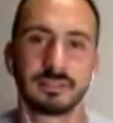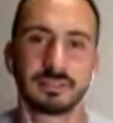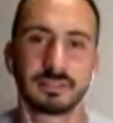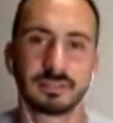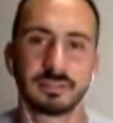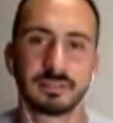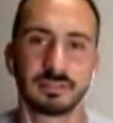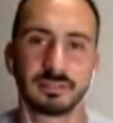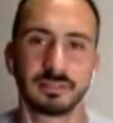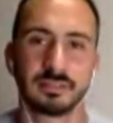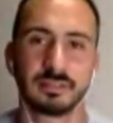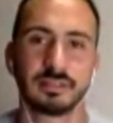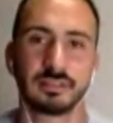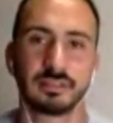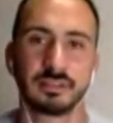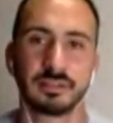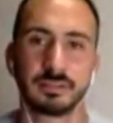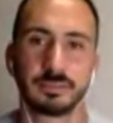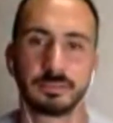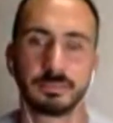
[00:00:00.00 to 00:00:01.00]

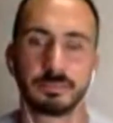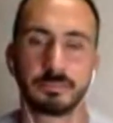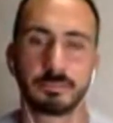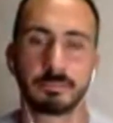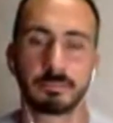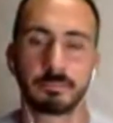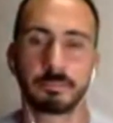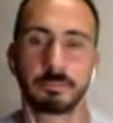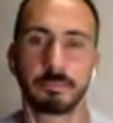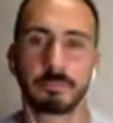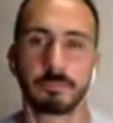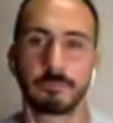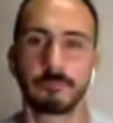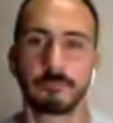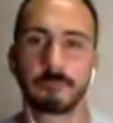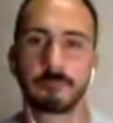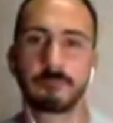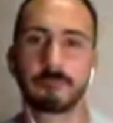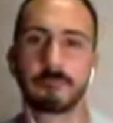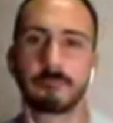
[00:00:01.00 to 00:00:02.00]

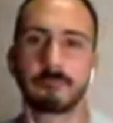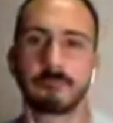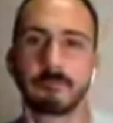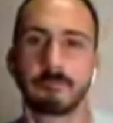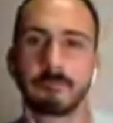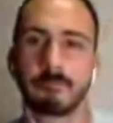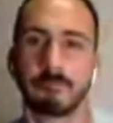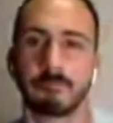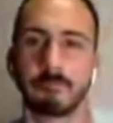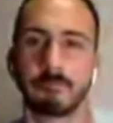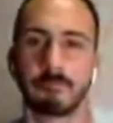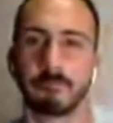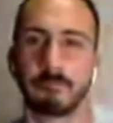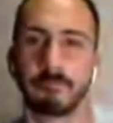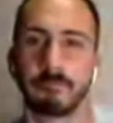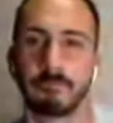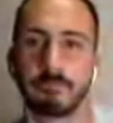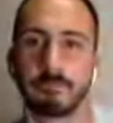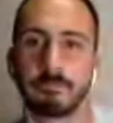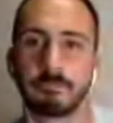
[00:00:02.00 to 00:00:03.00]

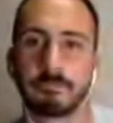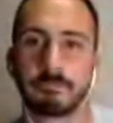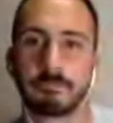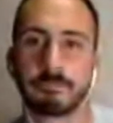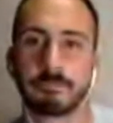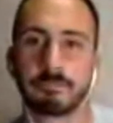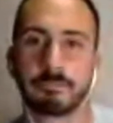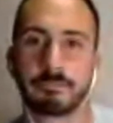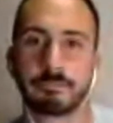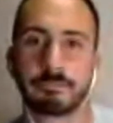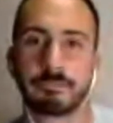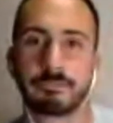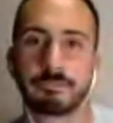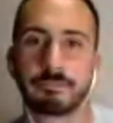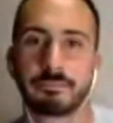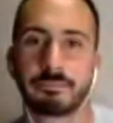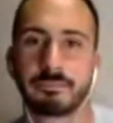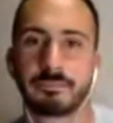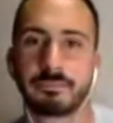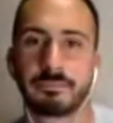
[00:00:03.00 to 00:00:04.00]

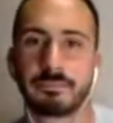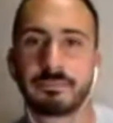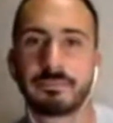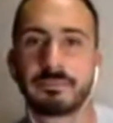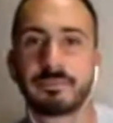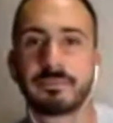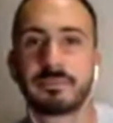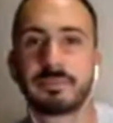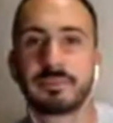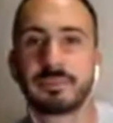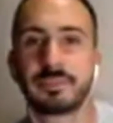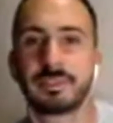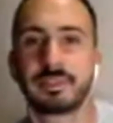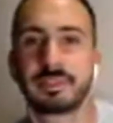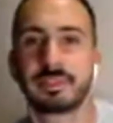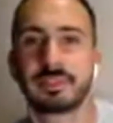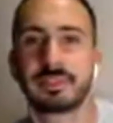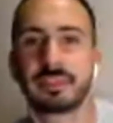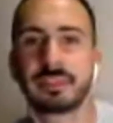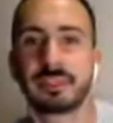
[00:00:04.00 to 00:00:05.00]

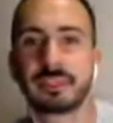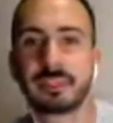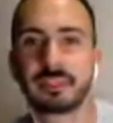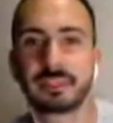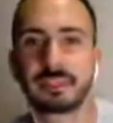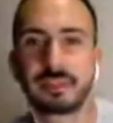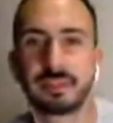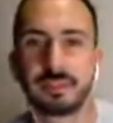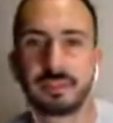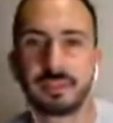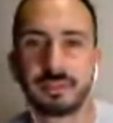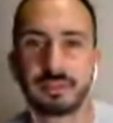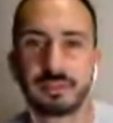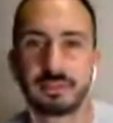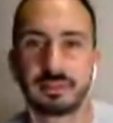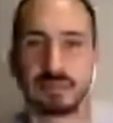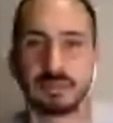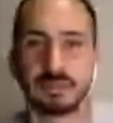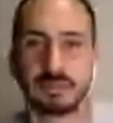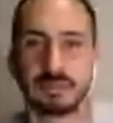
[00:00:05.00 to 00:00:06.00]

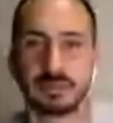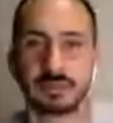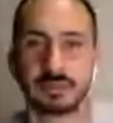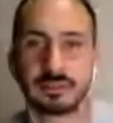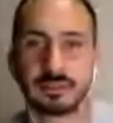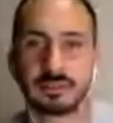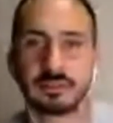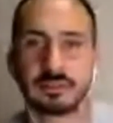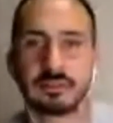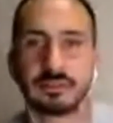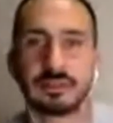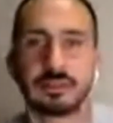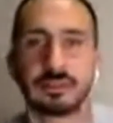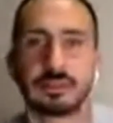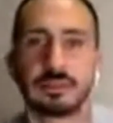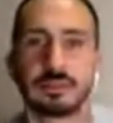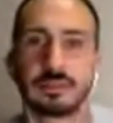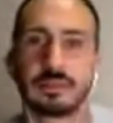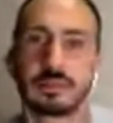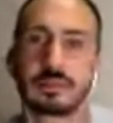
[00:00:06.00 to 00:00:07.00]

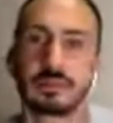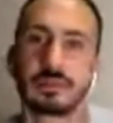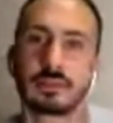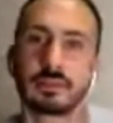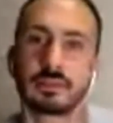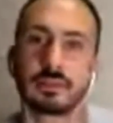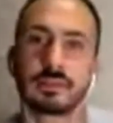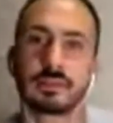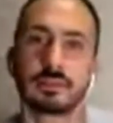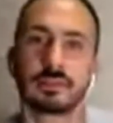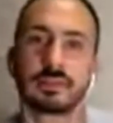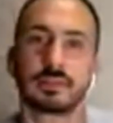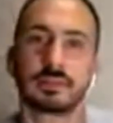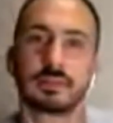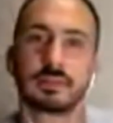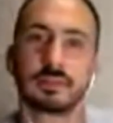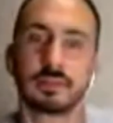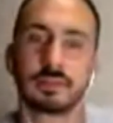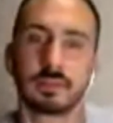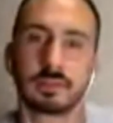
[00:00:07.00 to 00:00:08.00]
[no speech]